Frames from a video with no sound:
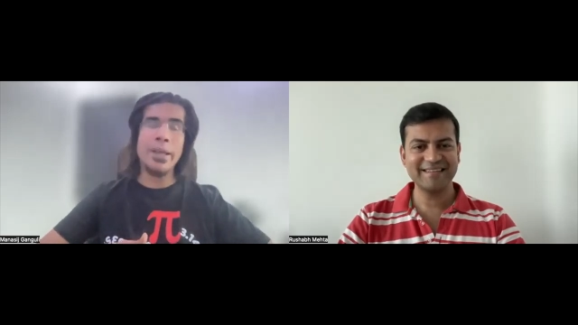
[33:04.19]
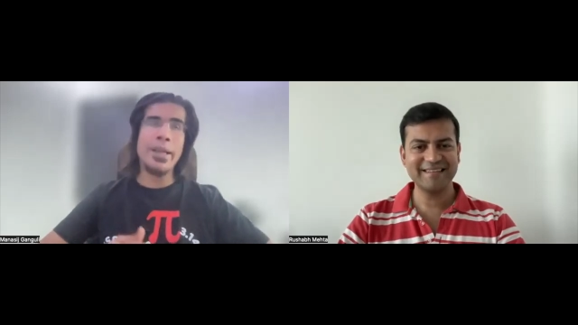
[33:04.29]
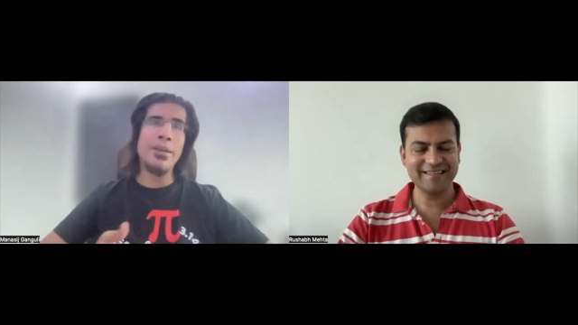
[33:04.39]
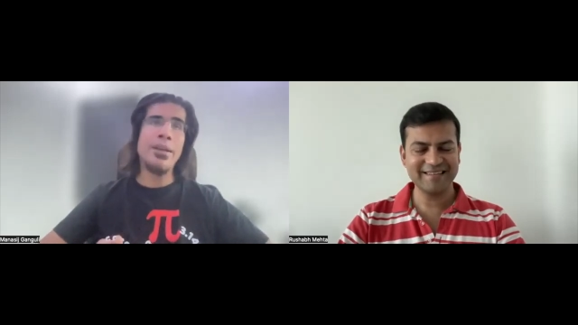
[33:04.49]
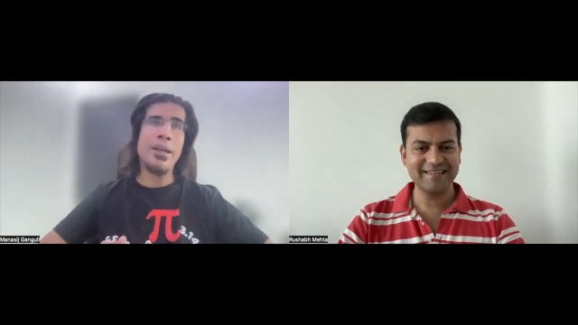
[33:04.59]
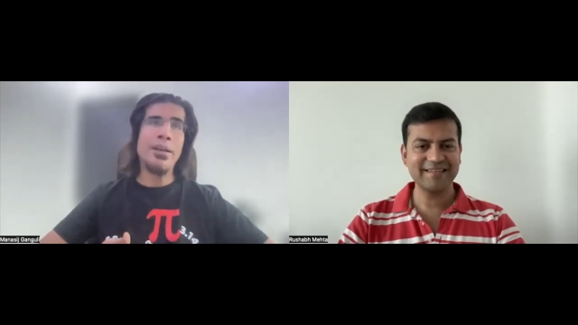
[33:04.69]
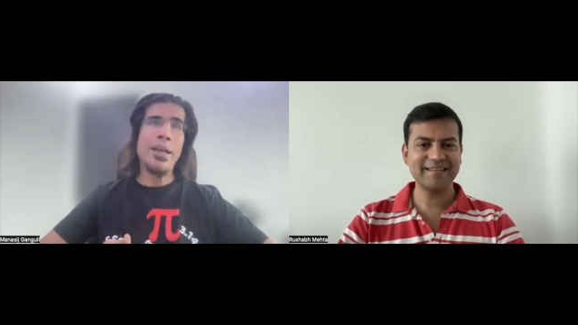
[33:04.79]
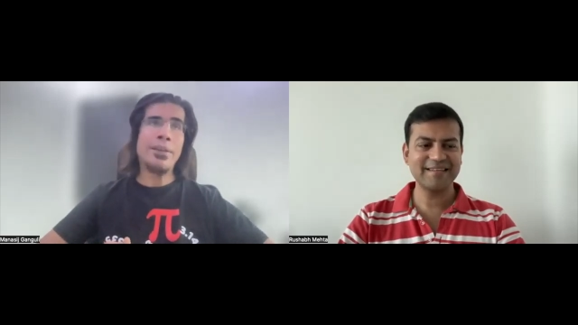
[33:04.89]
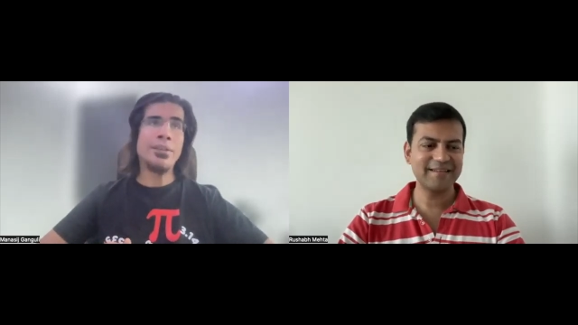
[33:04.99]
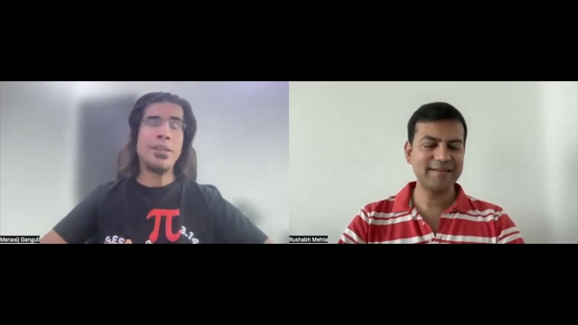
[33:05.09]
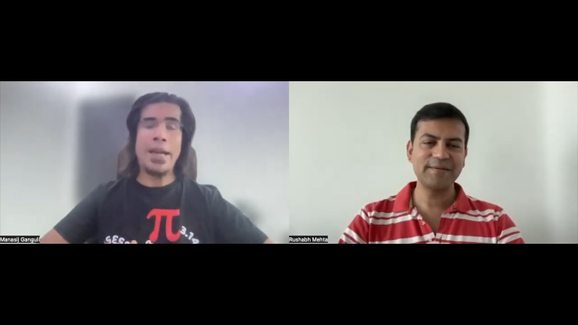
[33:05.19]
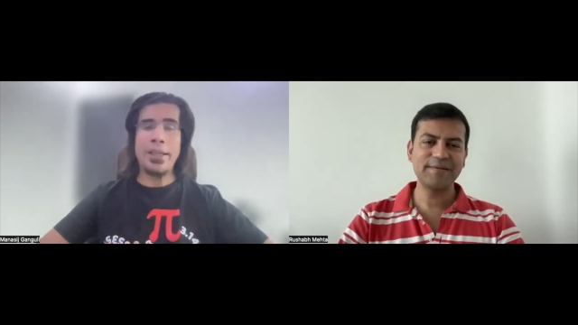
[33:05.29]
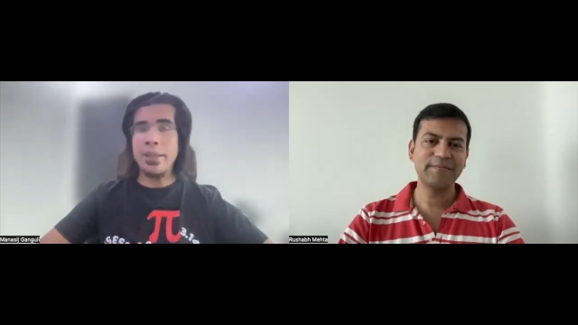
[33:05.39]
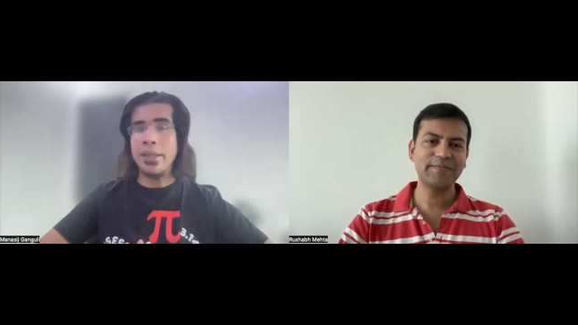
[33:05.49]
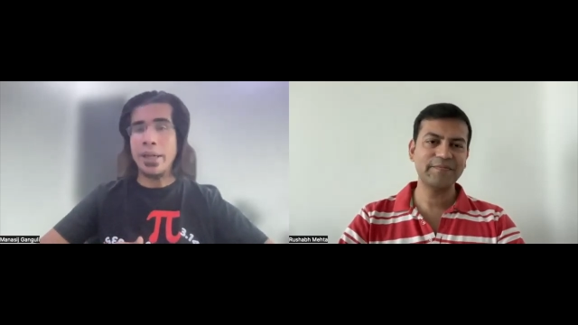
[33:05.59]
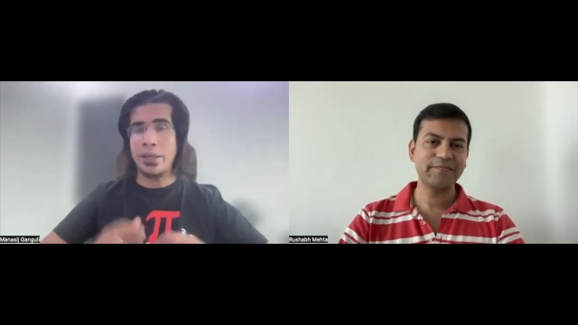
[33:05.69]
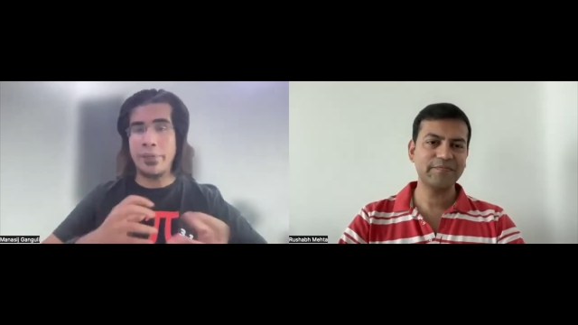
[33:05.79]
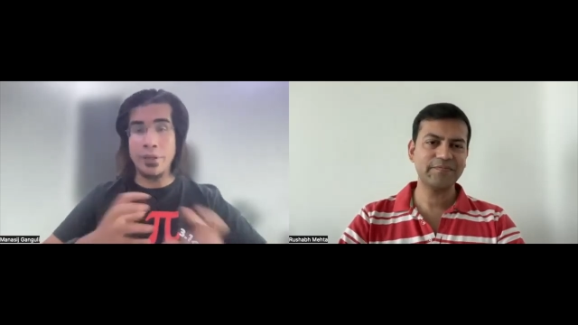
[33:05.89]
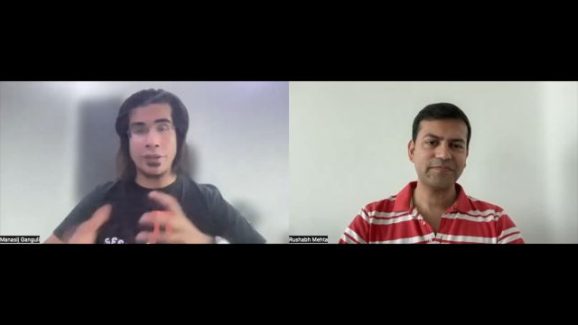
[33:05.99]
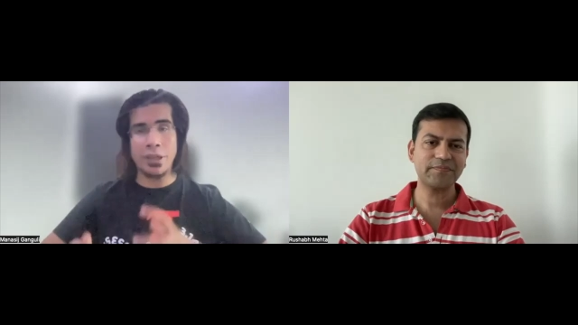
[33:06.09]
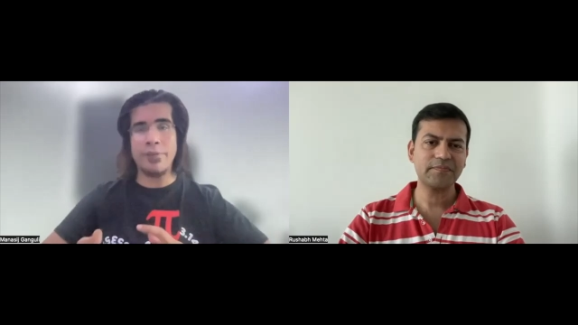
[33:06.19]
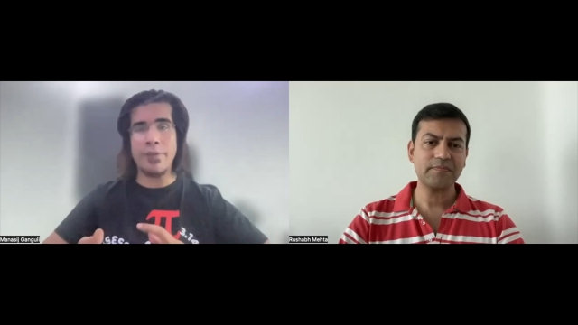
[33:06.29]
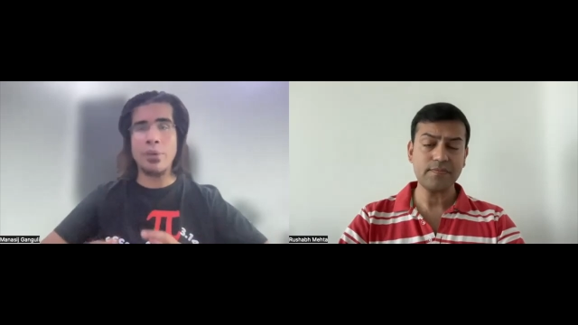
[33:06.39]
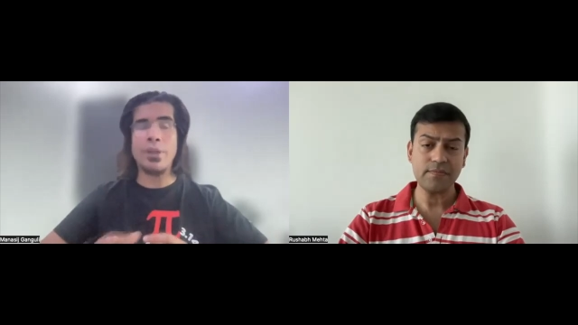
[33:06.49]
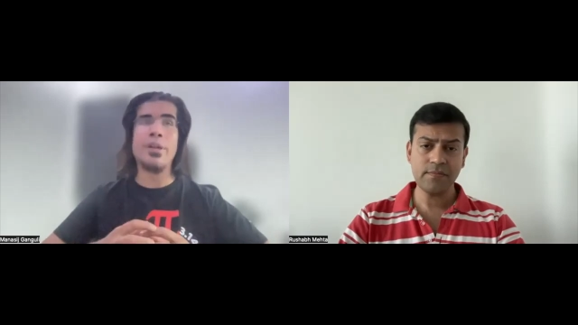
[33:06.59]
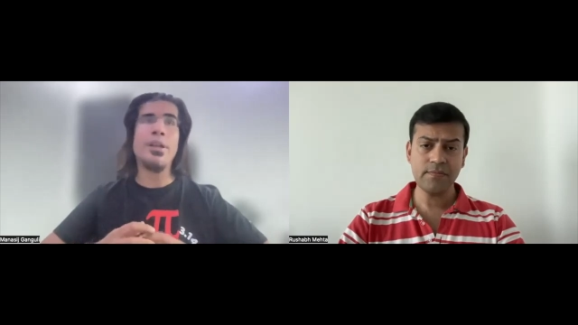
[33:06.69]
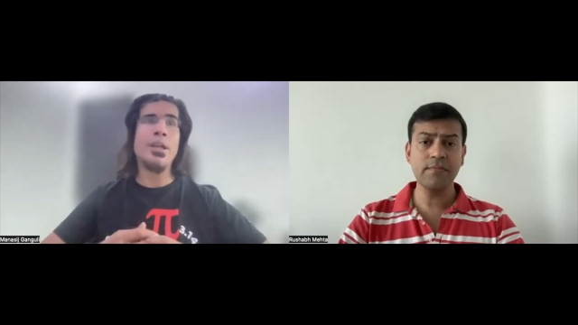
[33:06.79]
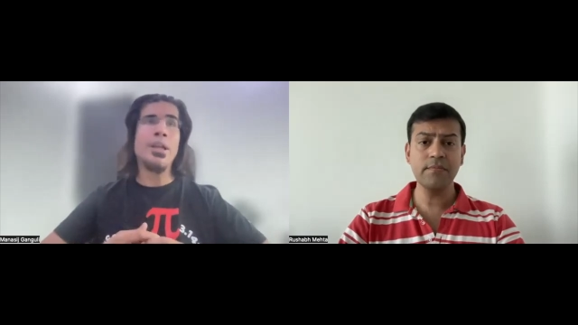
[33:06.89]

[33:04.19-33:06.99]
Speaker 1: Again, uh, as a category creator, first time founder,